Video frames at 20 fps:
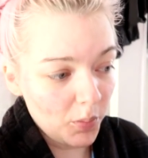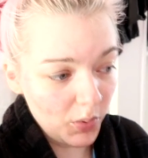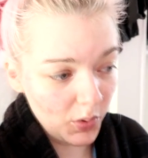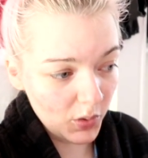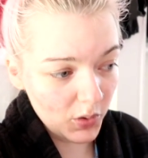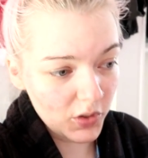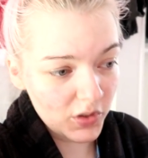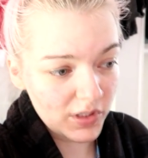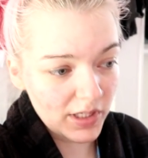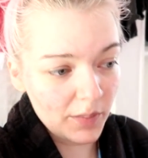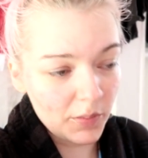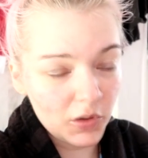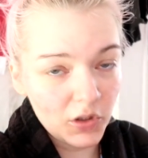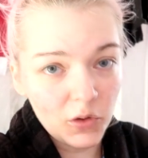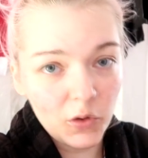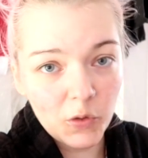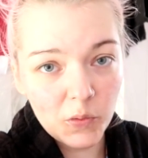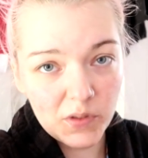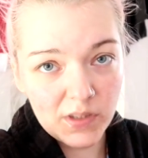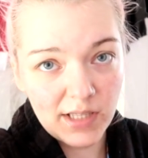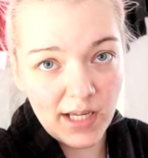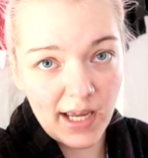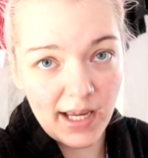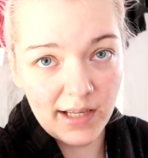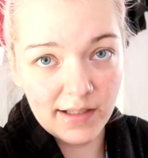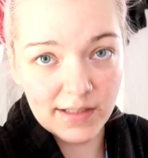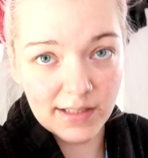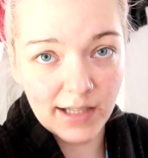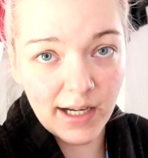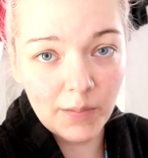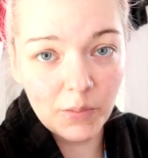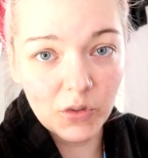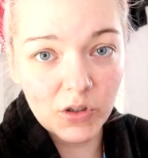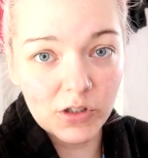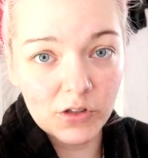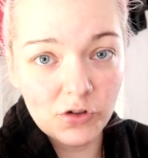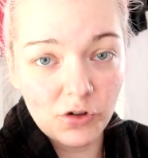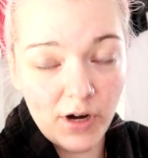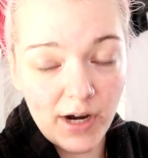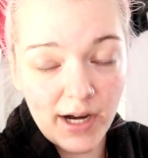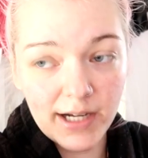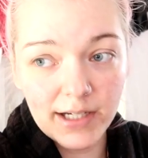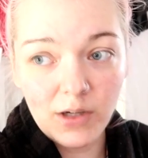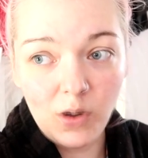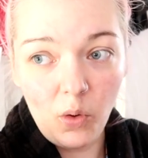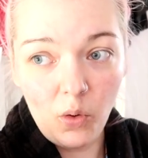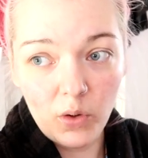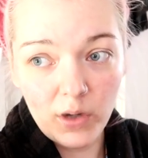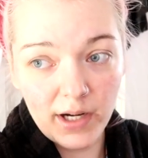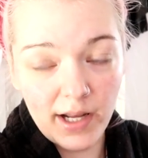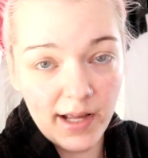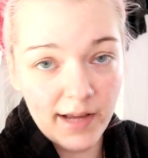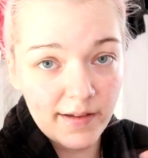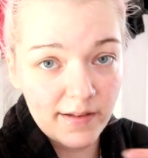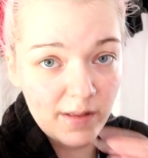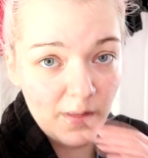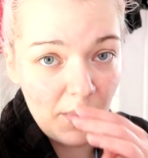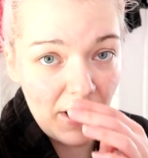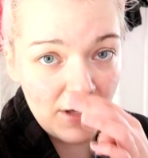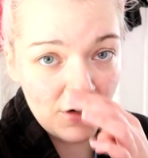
But I'm gonna go upstairs and I'm gonna try and organize the